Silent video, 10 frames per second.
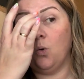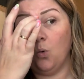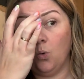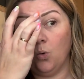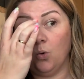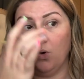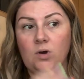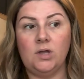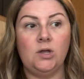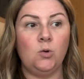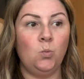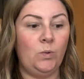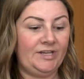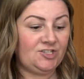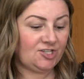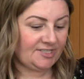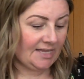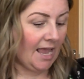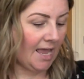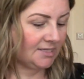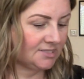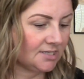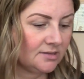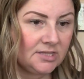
or we just get